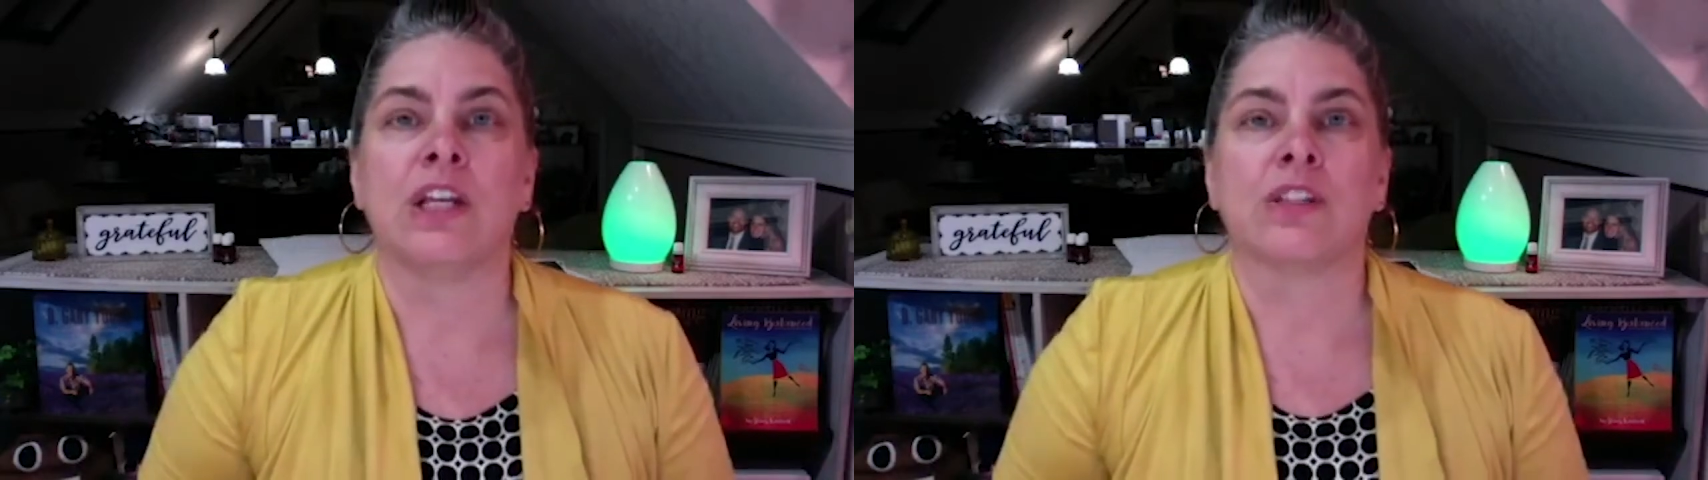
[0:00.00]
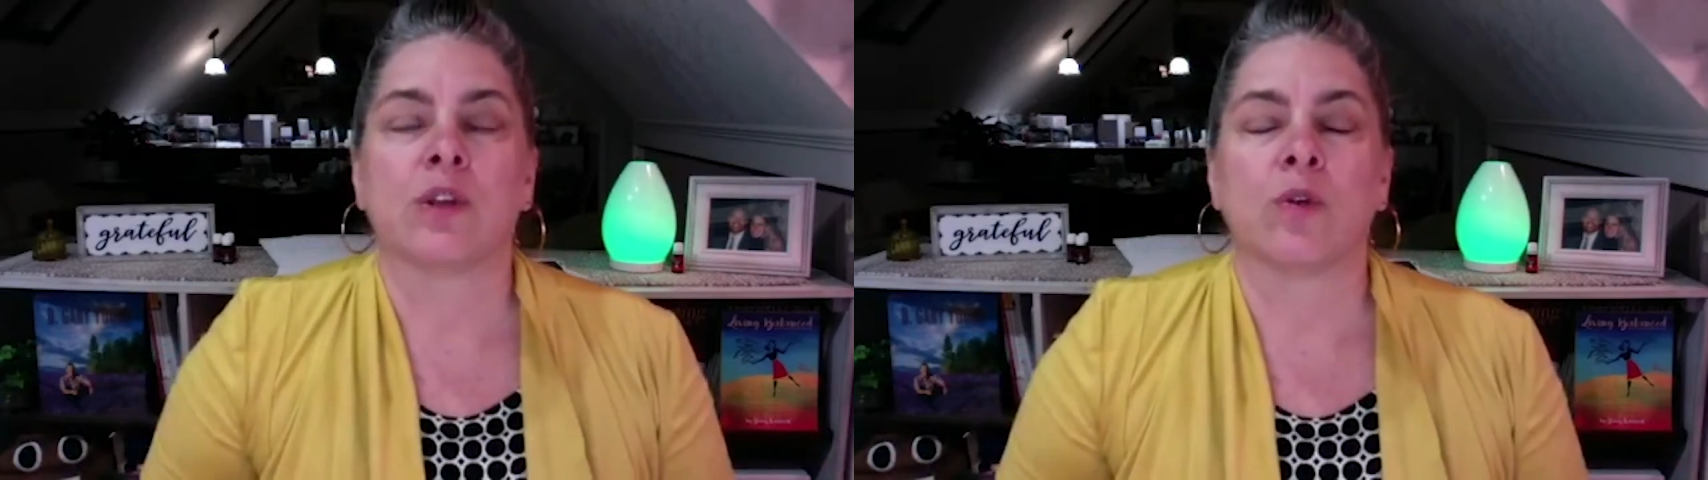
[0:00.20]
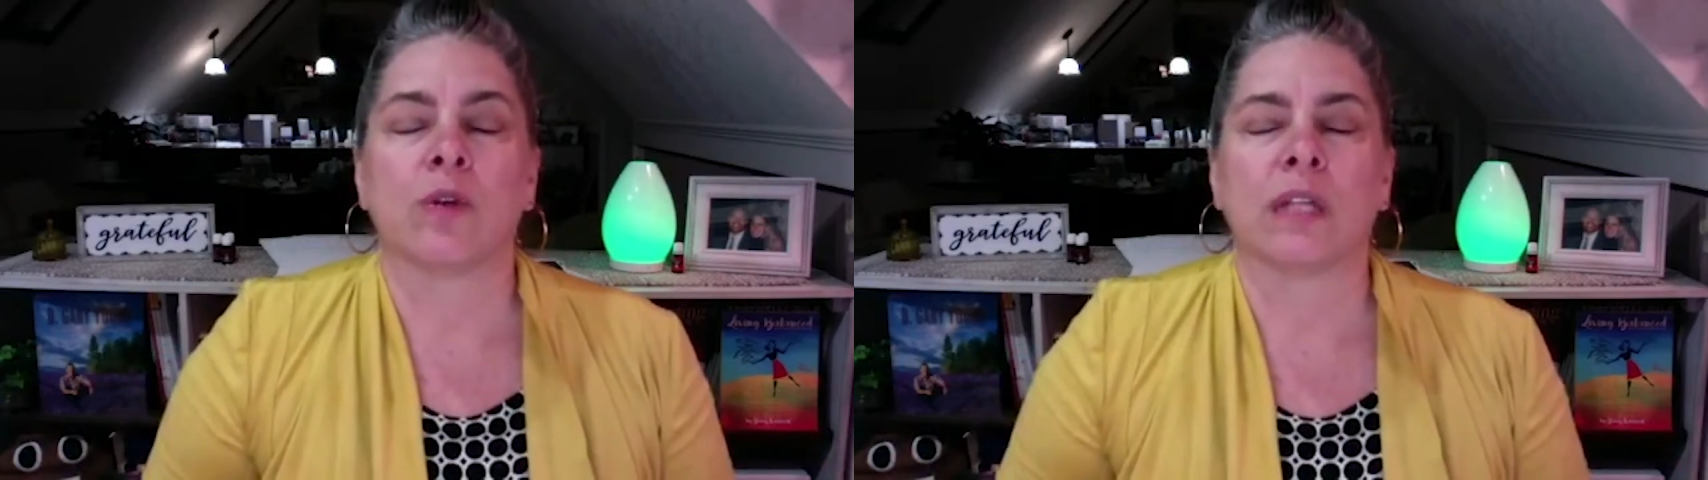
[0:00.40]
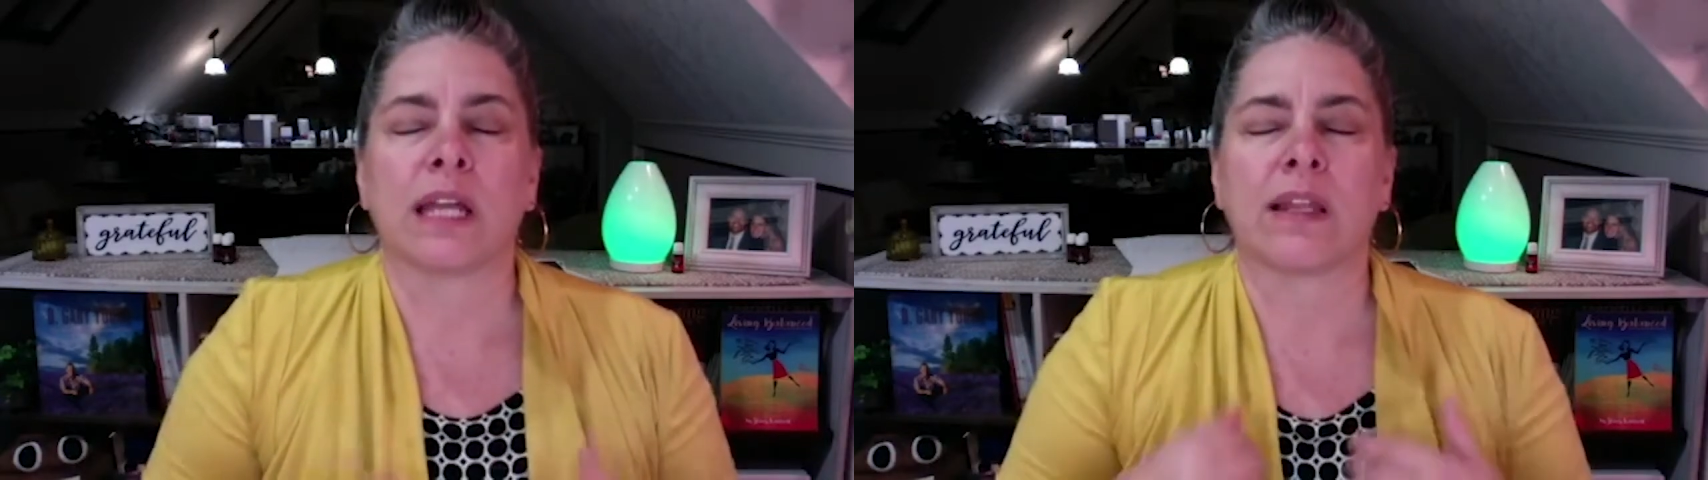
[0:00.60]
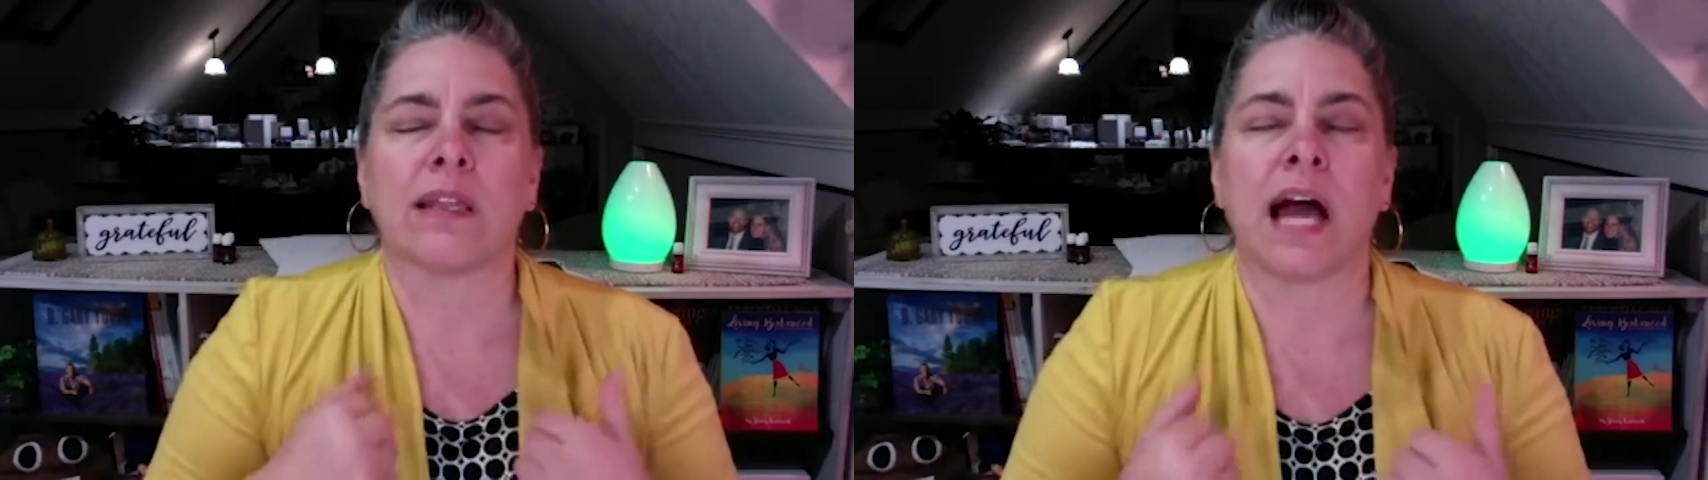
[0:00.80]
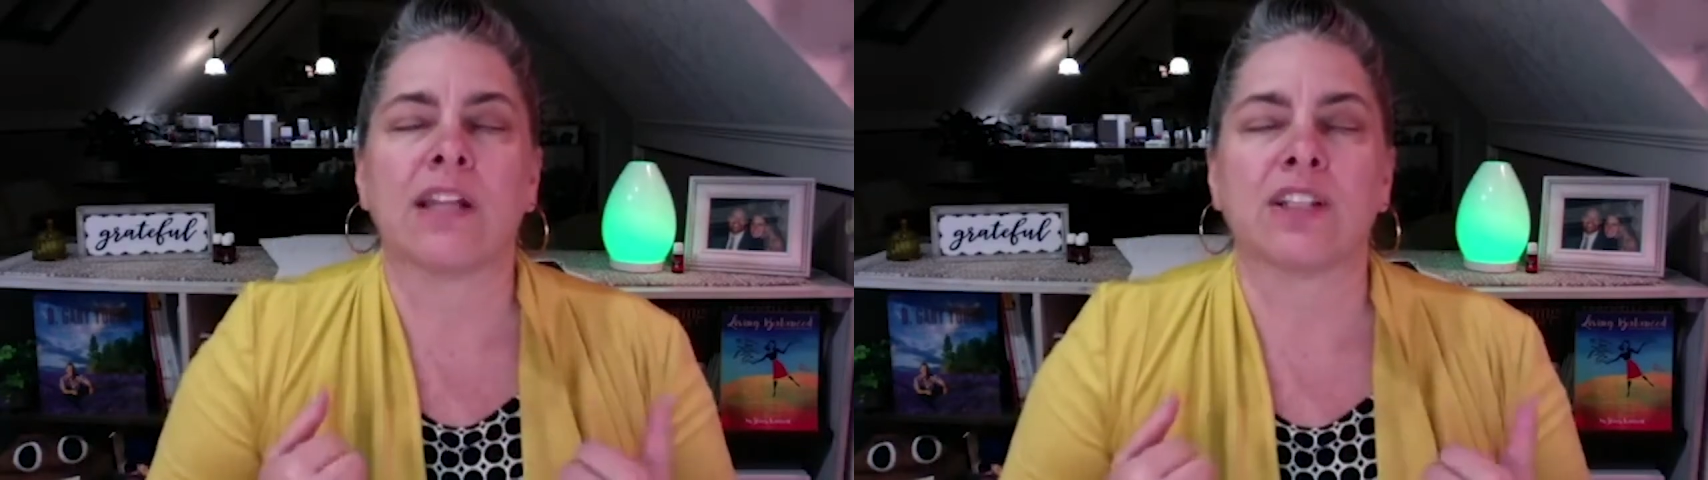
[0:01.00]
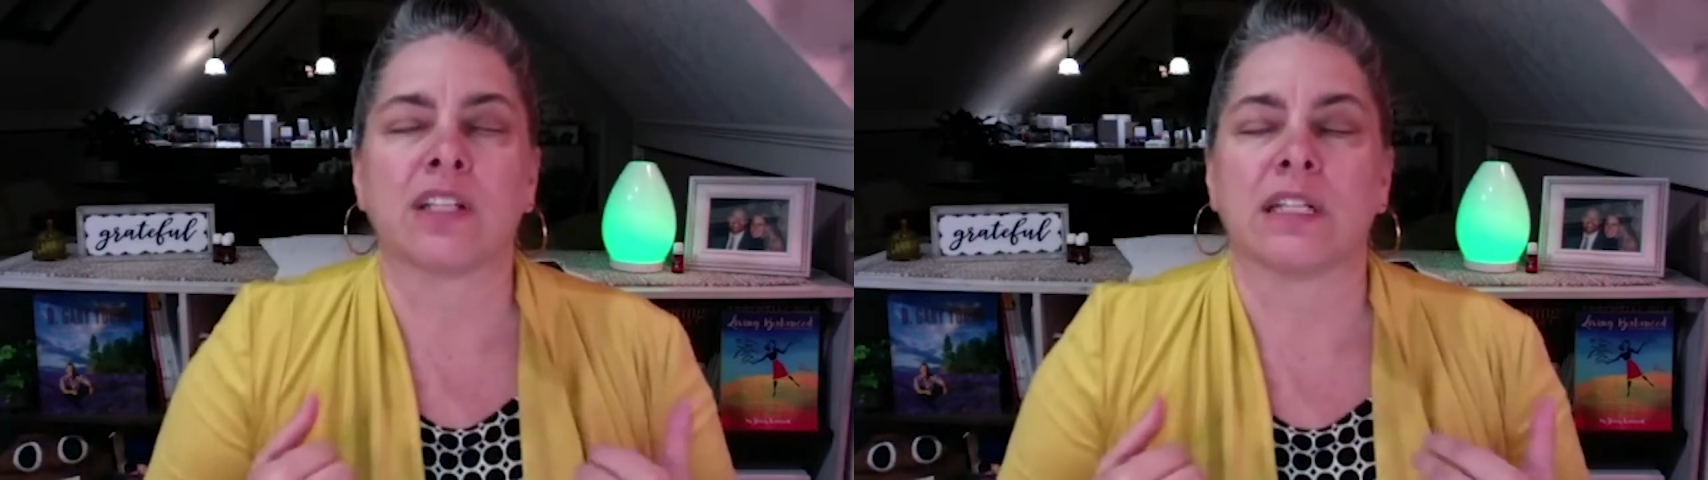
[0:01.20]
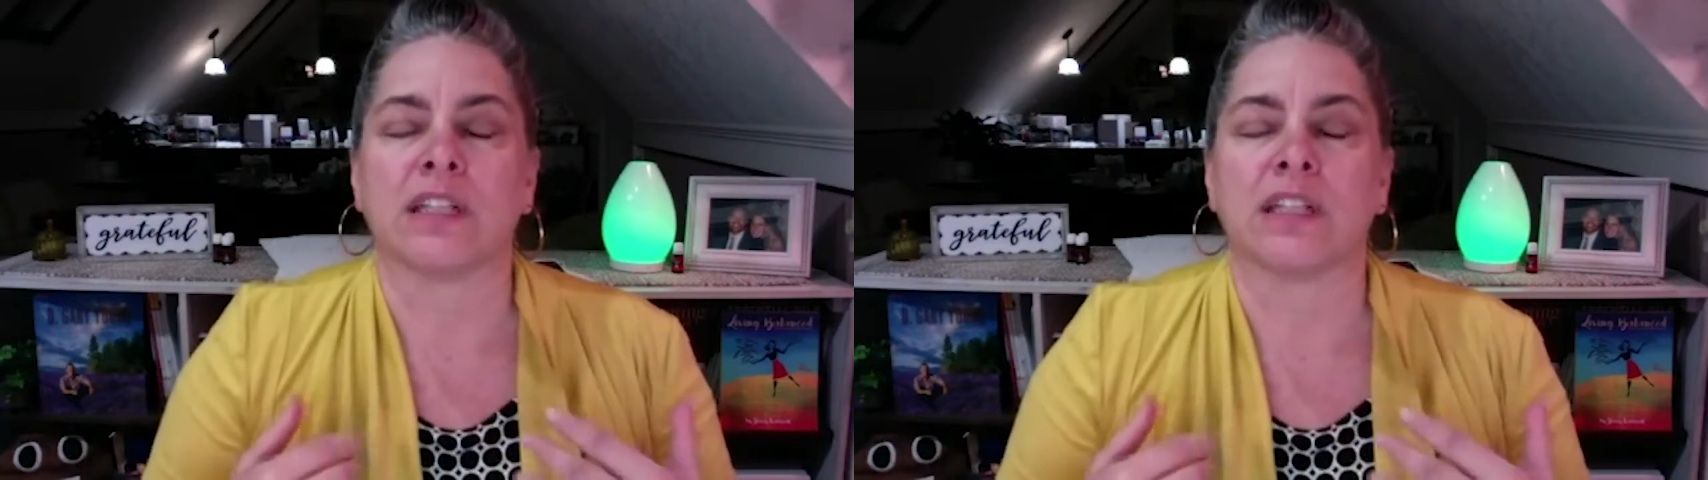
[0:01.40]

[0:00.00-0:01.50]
So like logically,